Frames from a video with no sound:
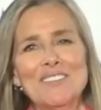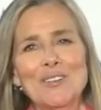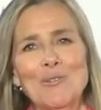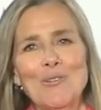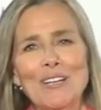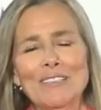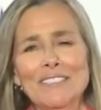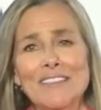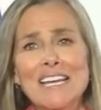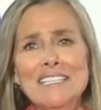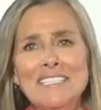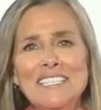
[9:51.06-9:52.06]
it correctly,
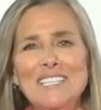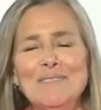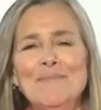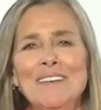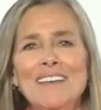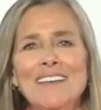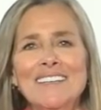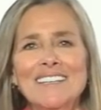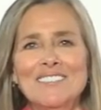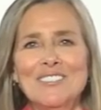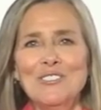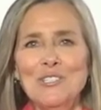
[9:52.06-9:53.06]
that team
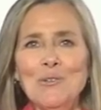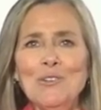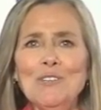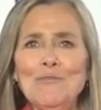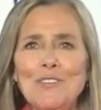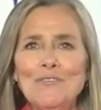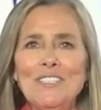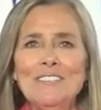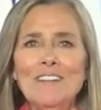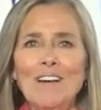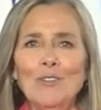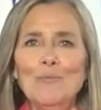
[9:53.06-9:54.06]
gets a two hundred fifty
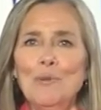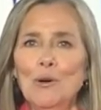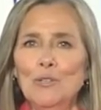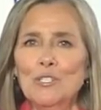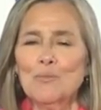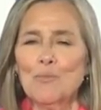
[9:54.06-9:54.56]
dollar bonus